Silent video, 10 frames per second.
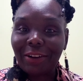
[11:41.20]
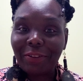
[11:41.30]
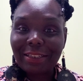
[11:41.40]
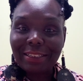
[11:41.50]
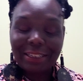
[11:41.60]
that
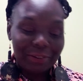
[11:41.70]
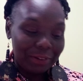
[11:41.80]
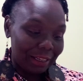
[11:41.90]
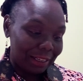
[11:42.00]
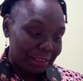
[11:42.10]
crazy
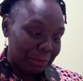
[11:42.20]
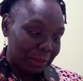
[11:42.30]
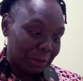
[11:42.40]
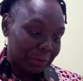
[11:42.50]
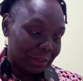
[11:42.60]
earring that gets on my
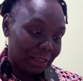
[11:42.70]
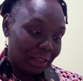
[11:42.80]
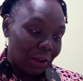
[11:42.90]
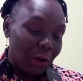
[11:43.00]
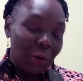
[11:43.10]
nerves.
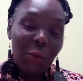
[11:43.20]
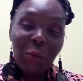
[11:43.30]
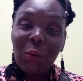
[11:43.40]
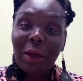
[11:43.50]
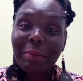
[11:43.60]

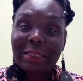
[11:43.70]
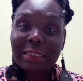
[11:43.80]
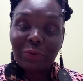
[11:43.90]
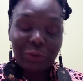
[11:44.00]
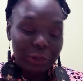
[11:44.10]

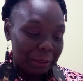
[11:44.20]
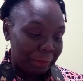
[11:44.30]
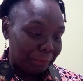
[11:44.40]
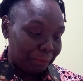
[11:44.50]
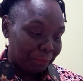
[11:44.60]
Women's
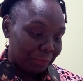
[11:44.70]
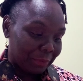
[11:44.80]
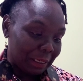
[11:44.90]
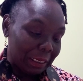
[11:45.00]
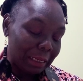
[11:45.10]
freedom,
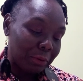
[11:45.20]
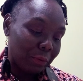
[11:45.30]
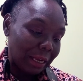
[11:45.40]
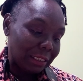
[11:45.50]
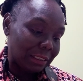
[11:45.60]

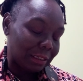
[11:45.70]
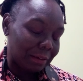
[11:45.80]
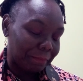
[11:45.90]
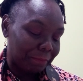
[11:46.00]
liberation,